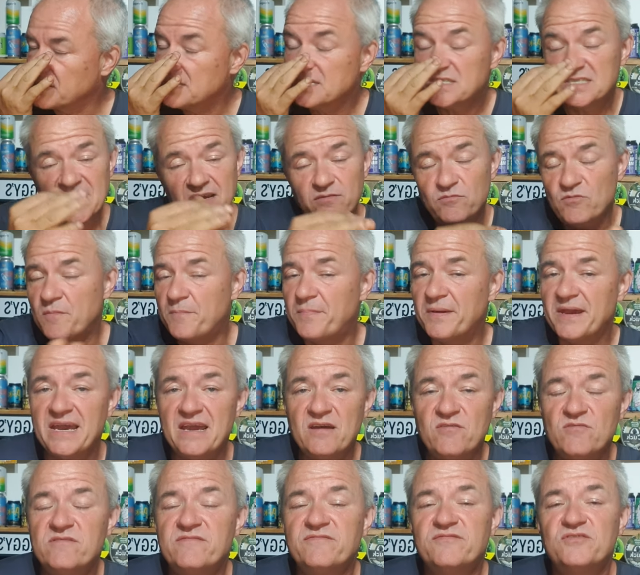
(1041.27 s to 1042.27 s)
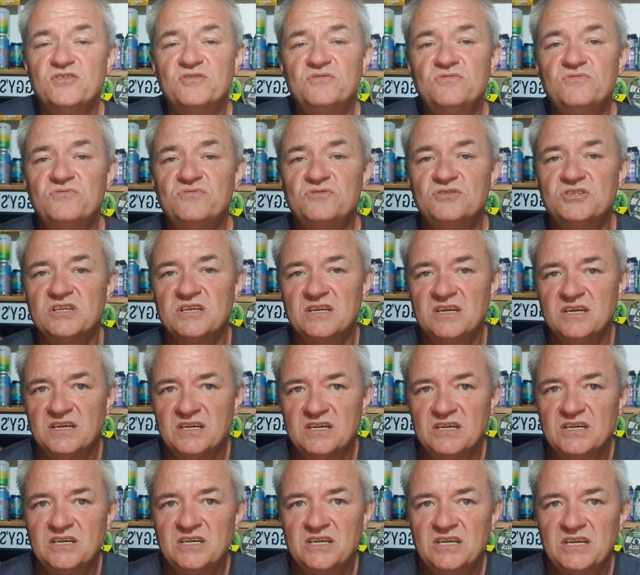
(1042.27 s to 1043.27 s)
So many beer reviews,
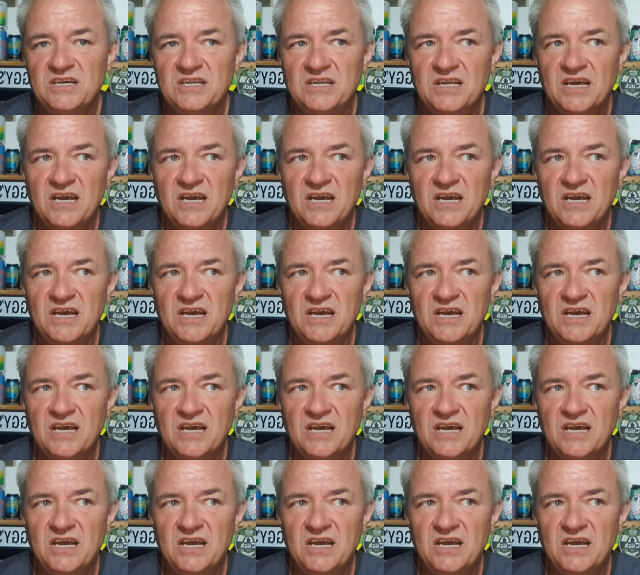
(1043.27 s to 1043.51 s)
you